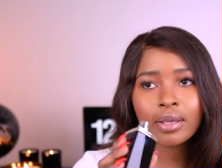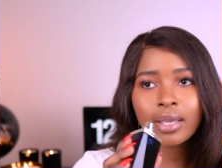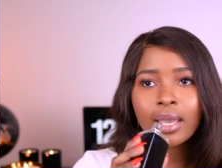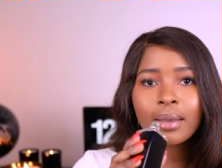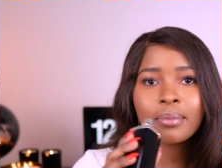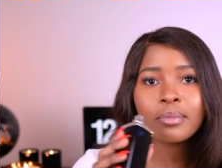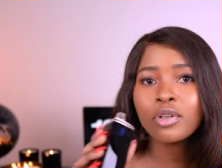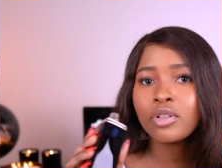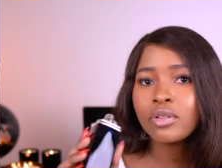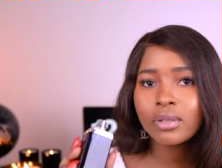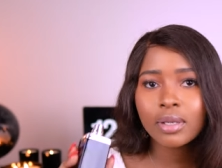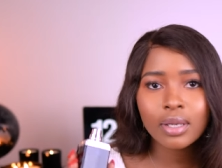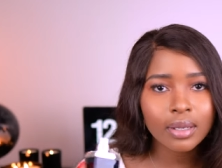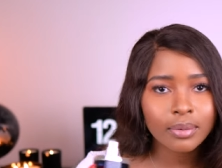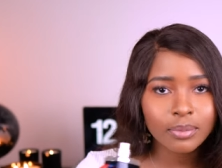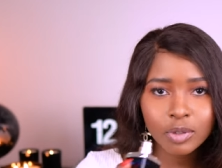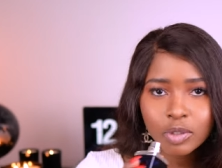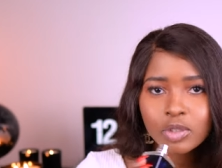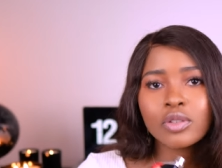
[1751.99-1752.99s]
Okay, I'm not,
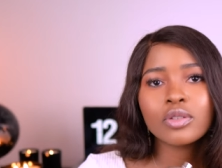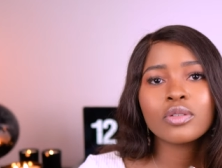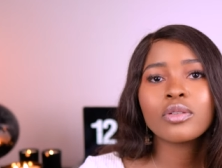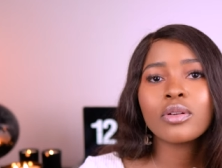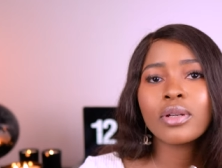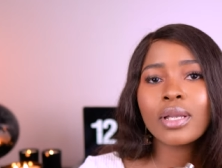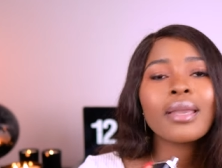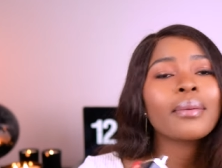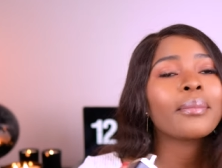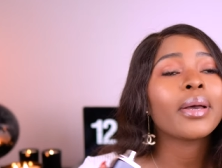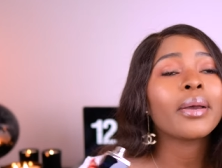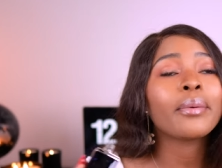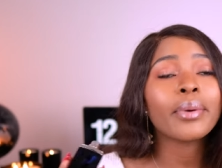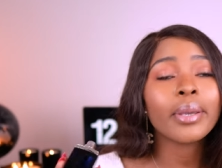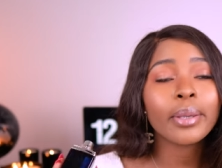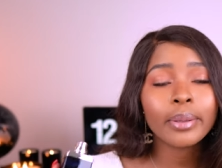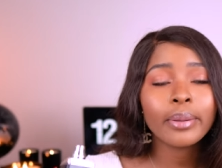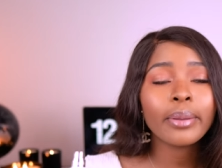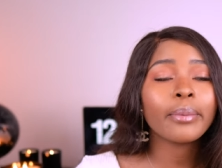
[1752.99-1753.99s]
I'm not just talking about
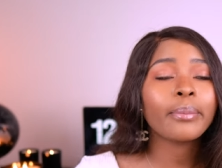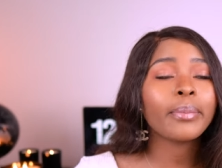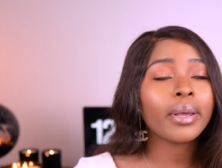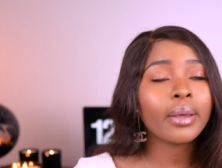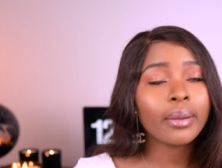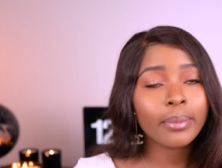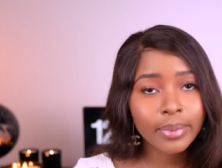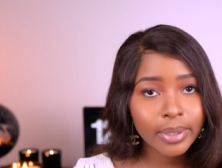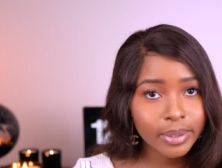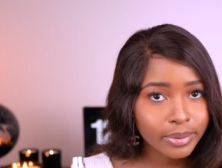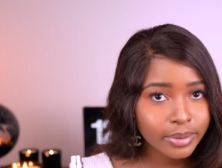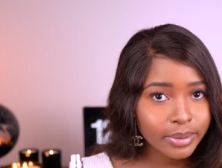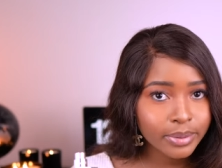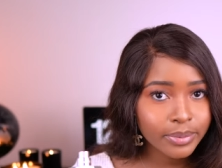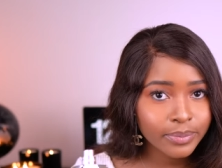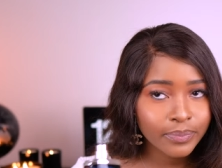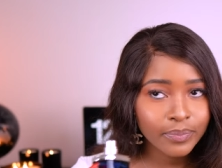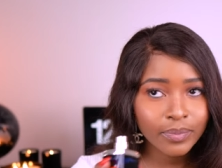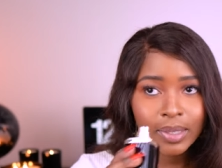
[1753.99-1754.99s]
regular
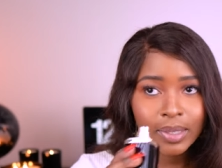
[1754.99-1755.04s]
apartments.